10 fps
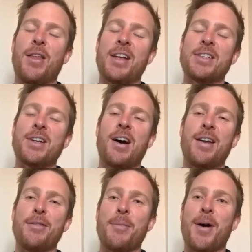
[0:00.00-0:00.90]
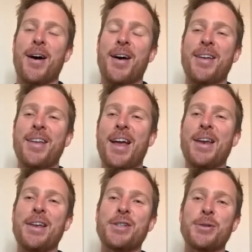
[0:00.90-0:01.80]
that's kind of my
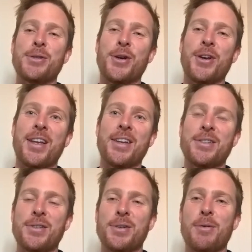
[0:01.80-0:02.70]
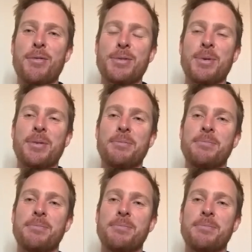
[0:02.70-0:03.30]
initial journey into off spin.